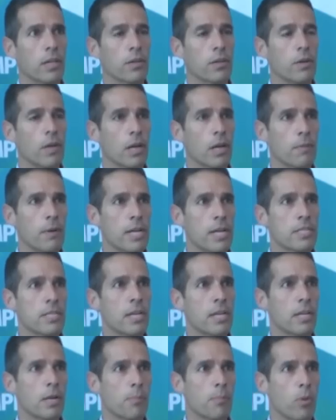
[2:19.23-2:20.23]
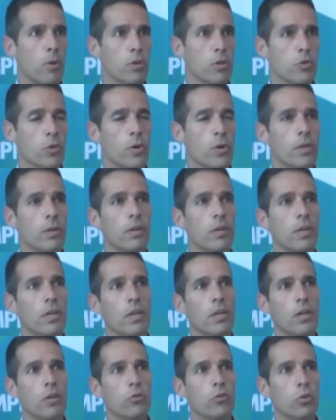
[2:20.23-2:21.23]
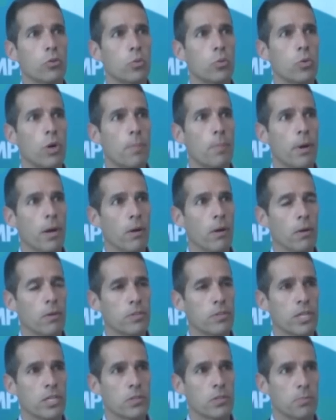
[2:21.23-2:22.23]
accredited laboratory to do a parallel test